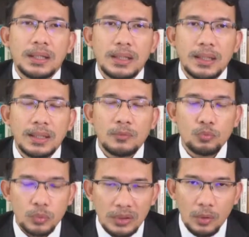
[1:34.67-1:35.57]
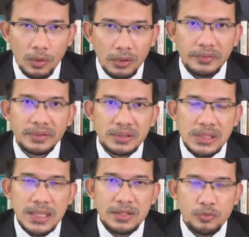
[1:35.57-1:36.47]
All the
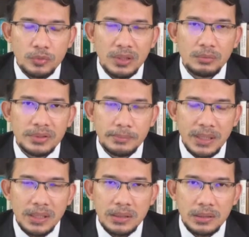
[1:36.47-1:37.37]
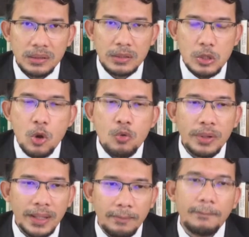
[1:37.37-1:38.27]
al-Sunnah wal Jama'ah
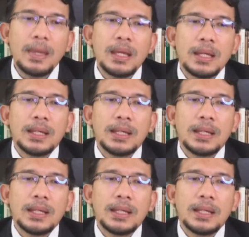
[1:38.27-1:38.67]
knew him.